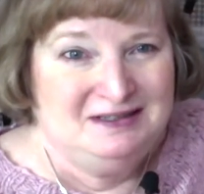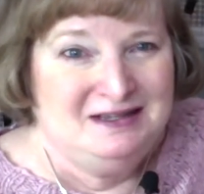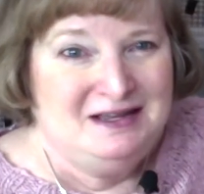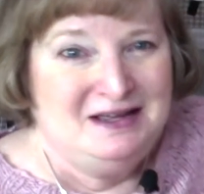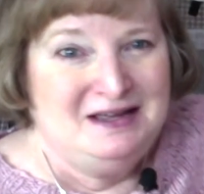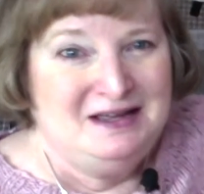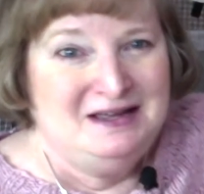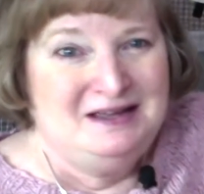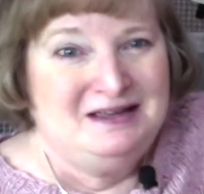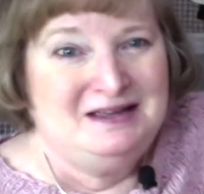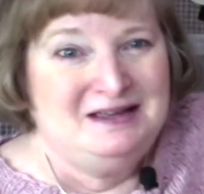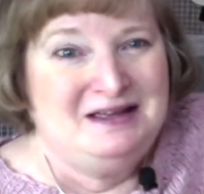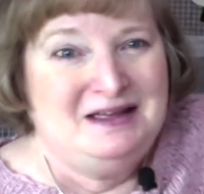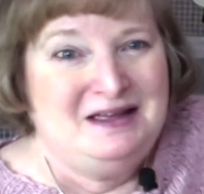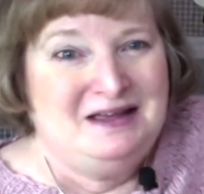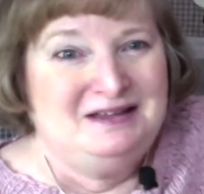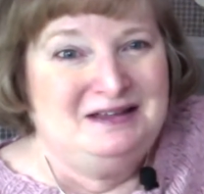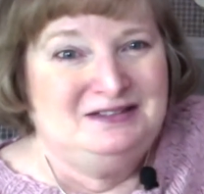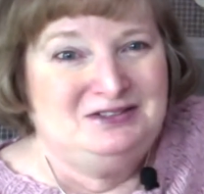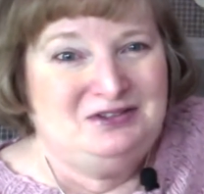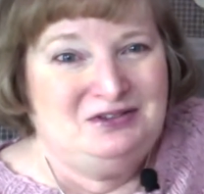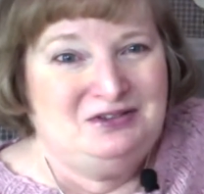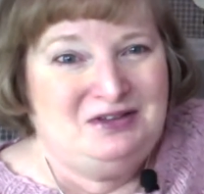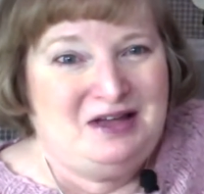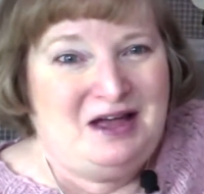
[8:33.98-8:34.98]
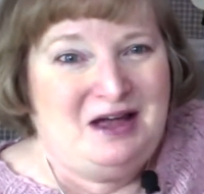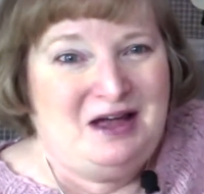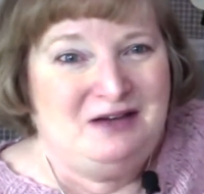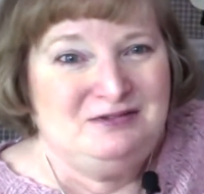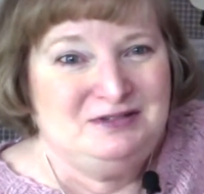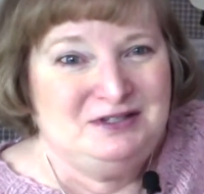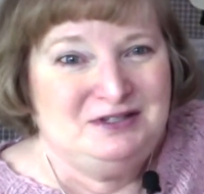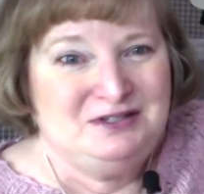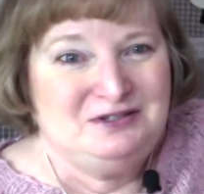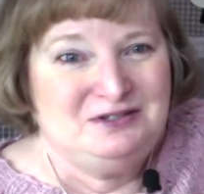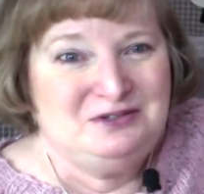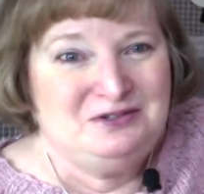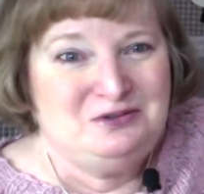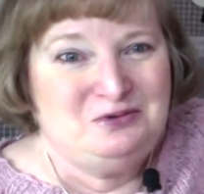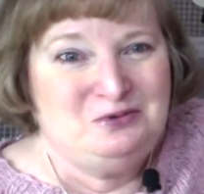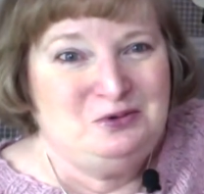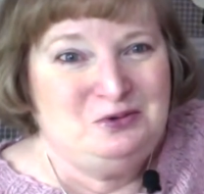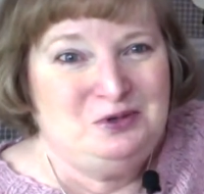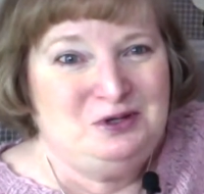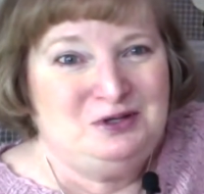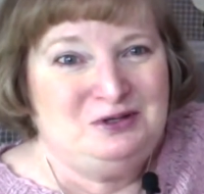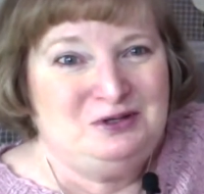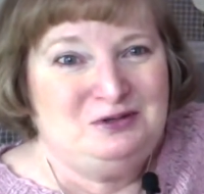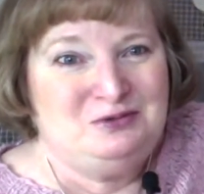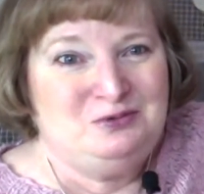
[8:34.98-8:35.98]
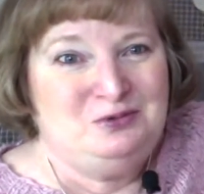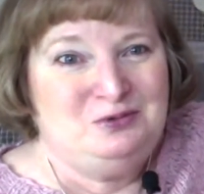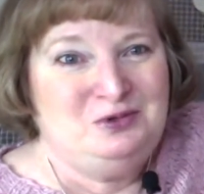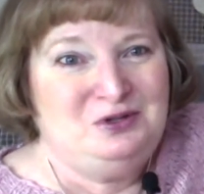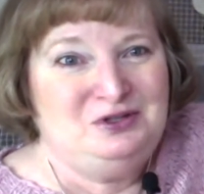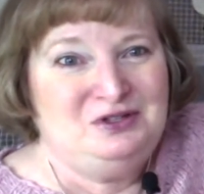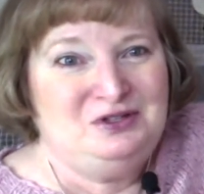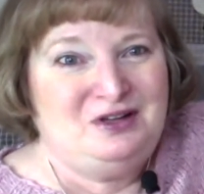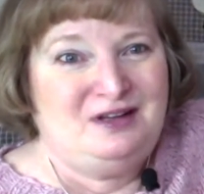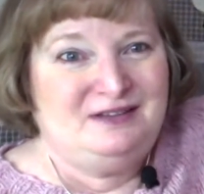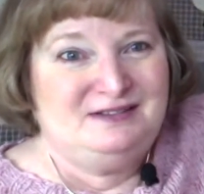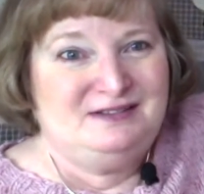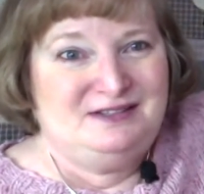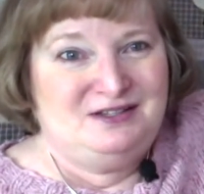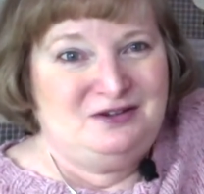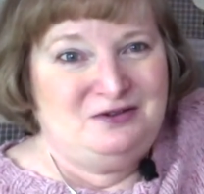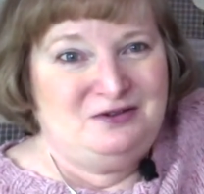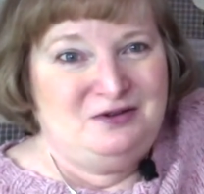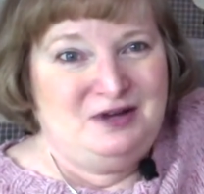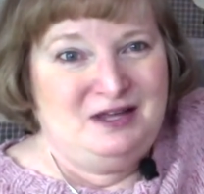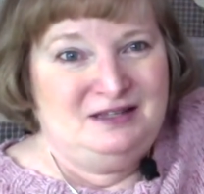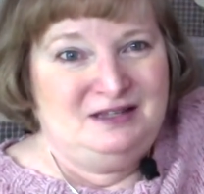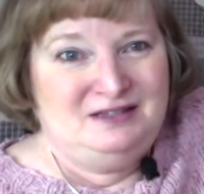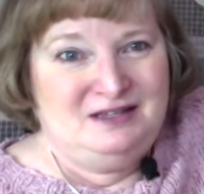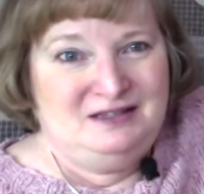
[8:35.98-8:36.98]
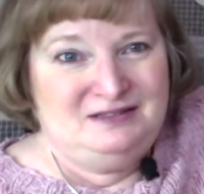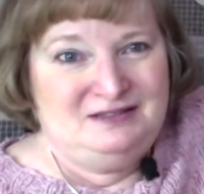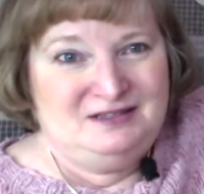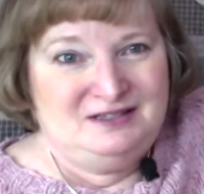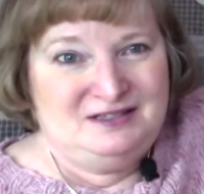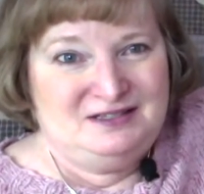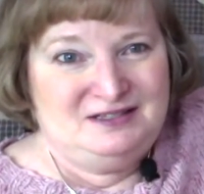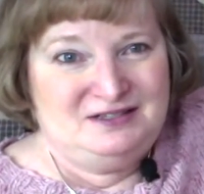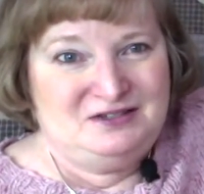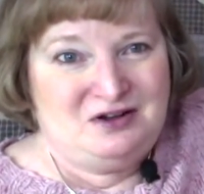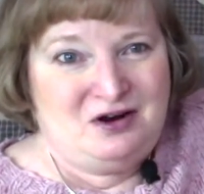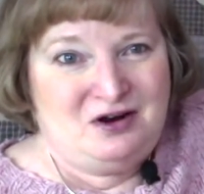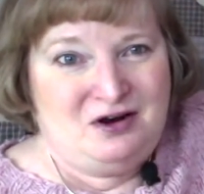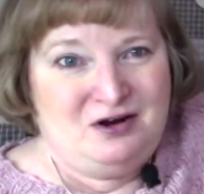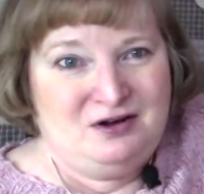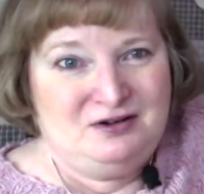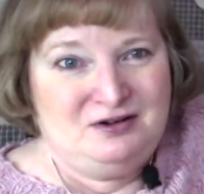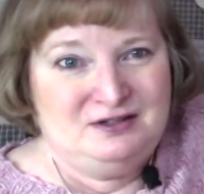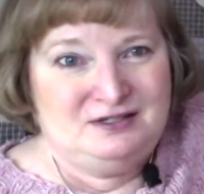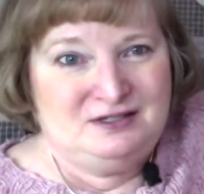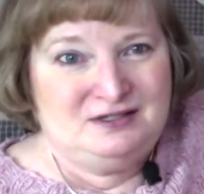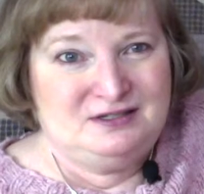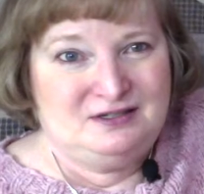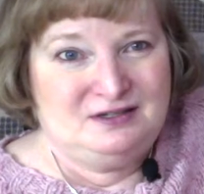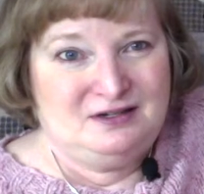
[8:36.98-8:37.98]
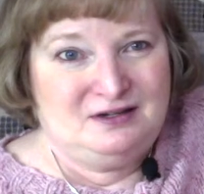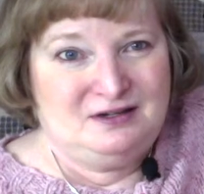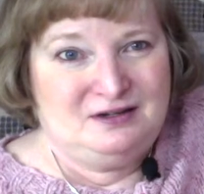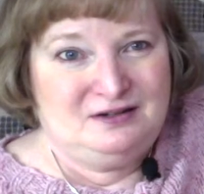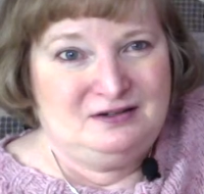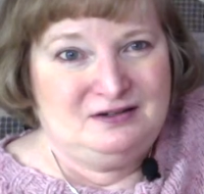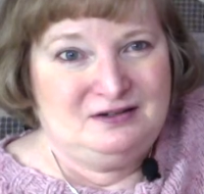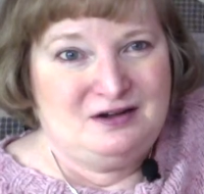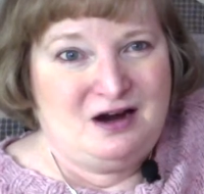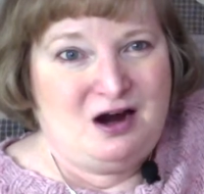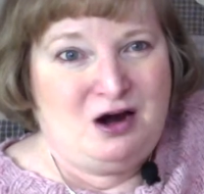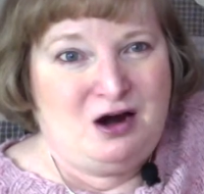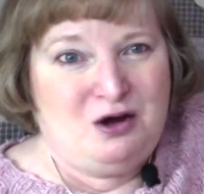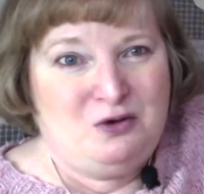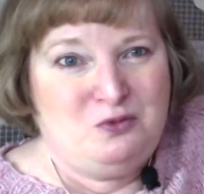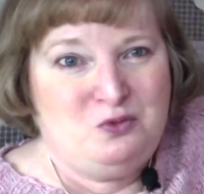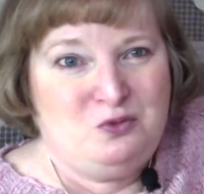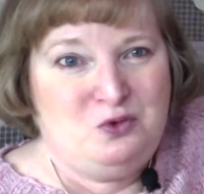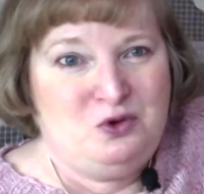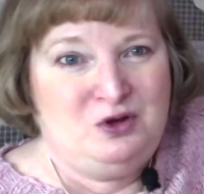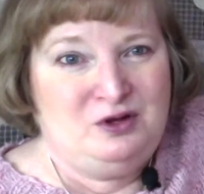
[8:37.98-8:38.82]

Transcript: So the houses are wool also, and then the stars are wool.